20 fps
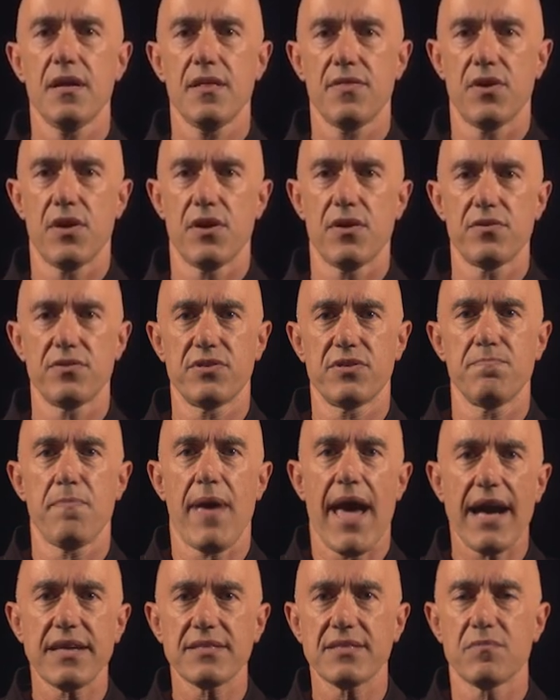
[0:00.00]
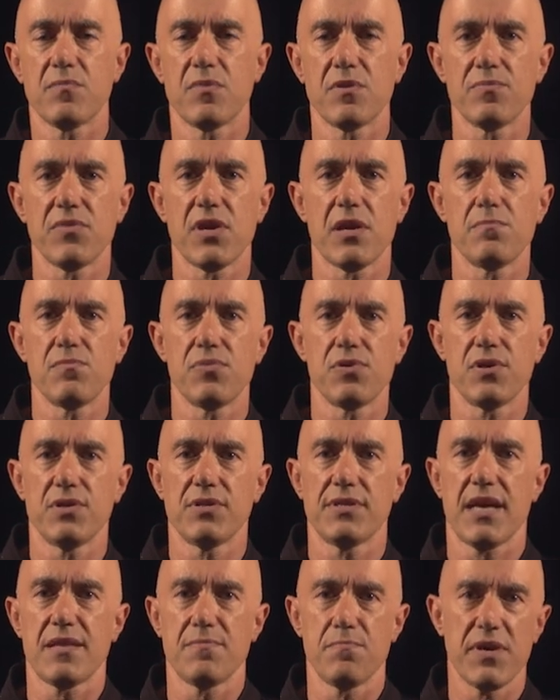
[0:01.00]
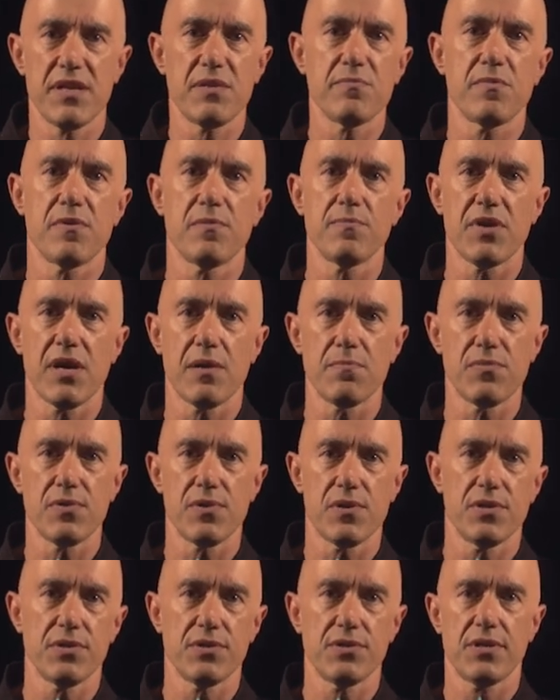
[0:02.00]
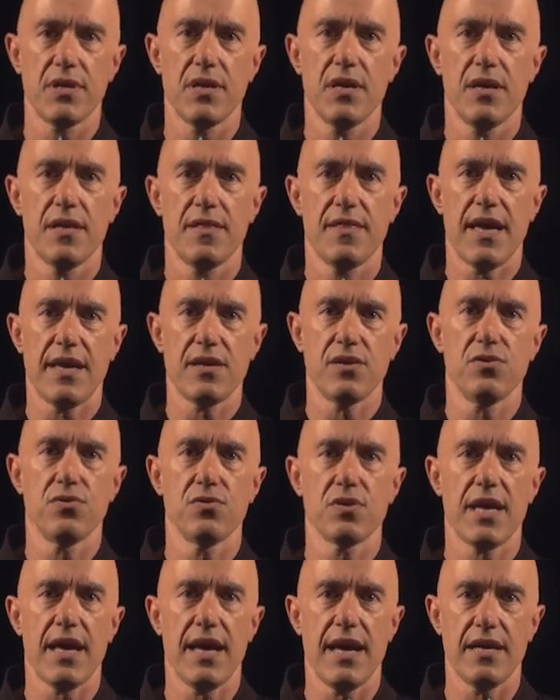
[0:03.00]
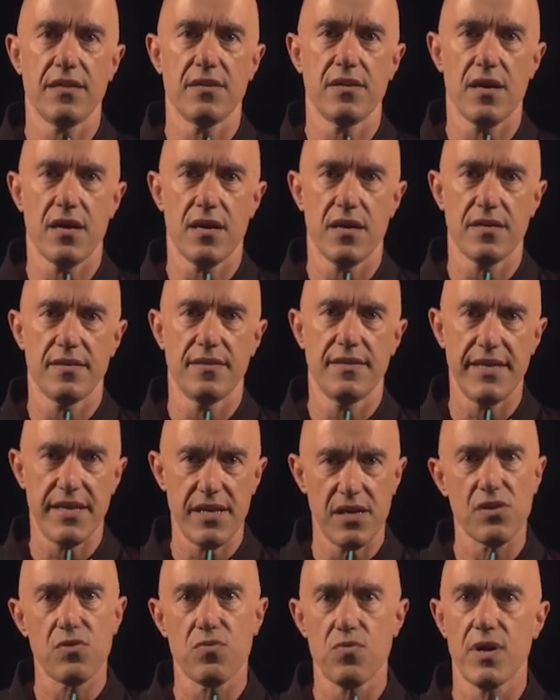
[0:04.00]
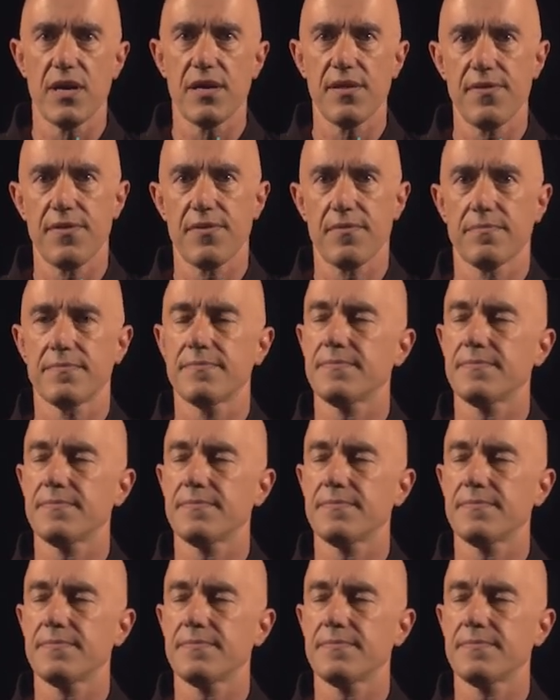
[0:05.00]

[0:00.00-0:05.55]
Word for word: There's maximum numbers and minimum numbers that you can uh, deal with.